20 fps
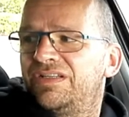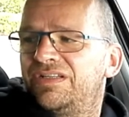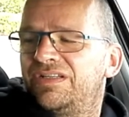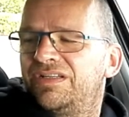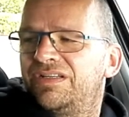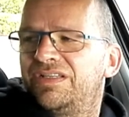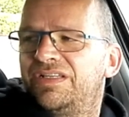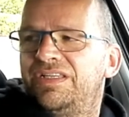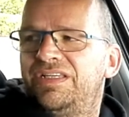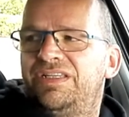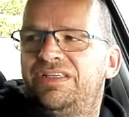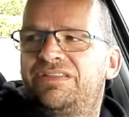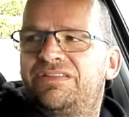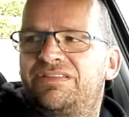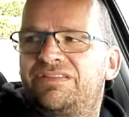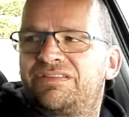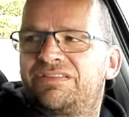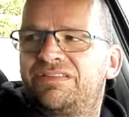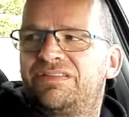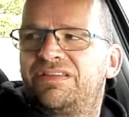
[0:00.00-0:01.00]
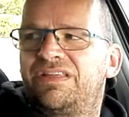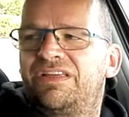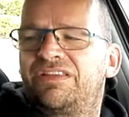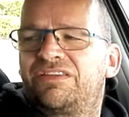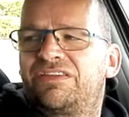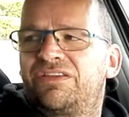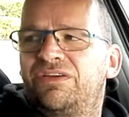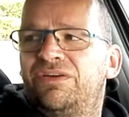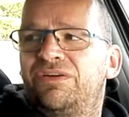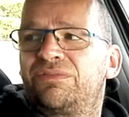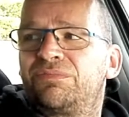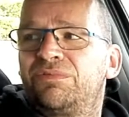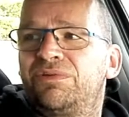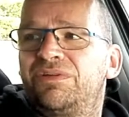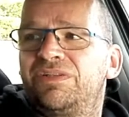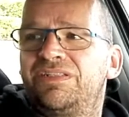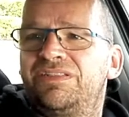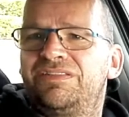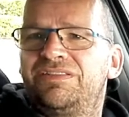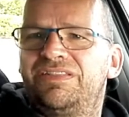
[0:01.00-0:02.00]
I need a 3rd
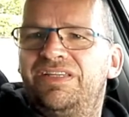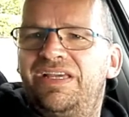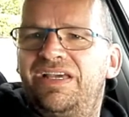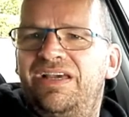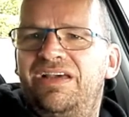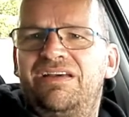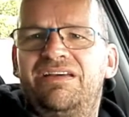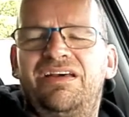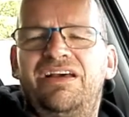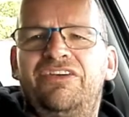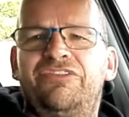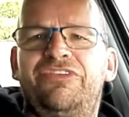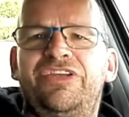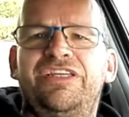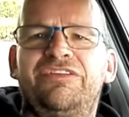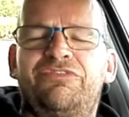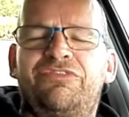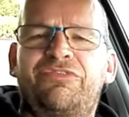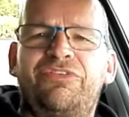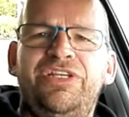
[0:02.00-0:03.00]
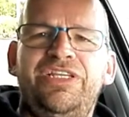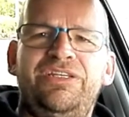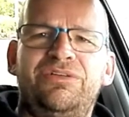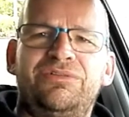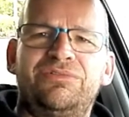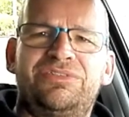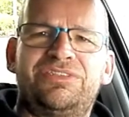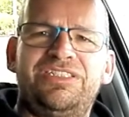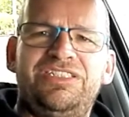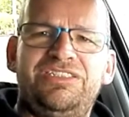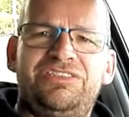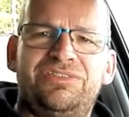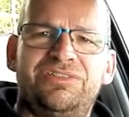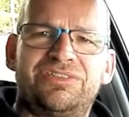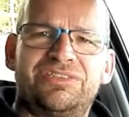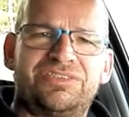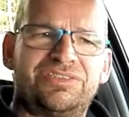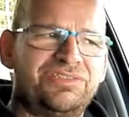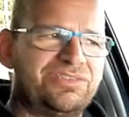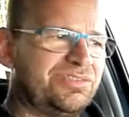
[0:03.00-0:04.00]
one. Yeah, I think 3 old
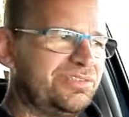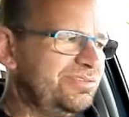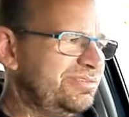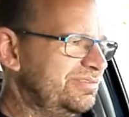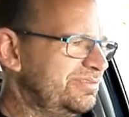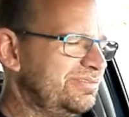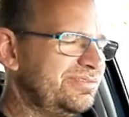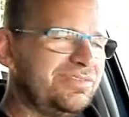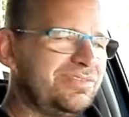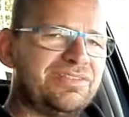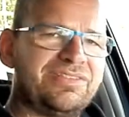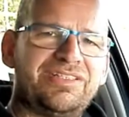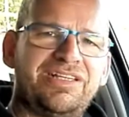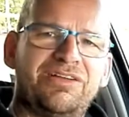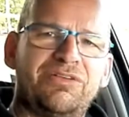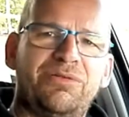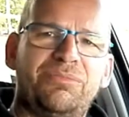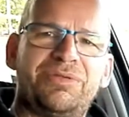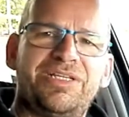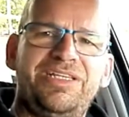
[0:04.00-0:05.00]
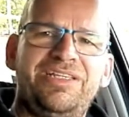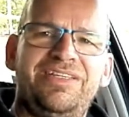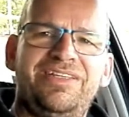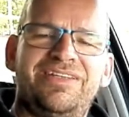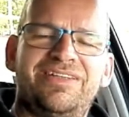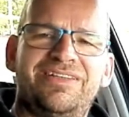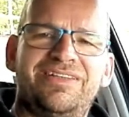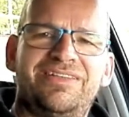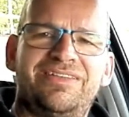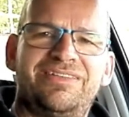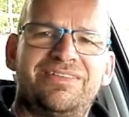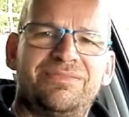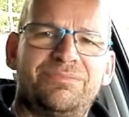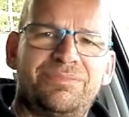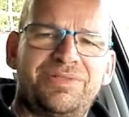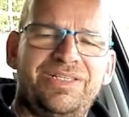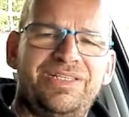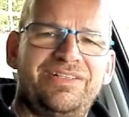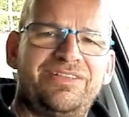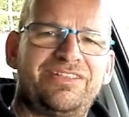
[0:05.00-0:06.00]
t-shirts should do. That will be
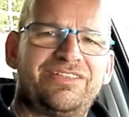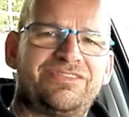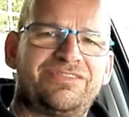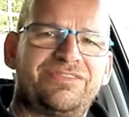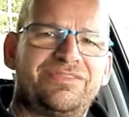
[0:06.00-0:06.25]
enough.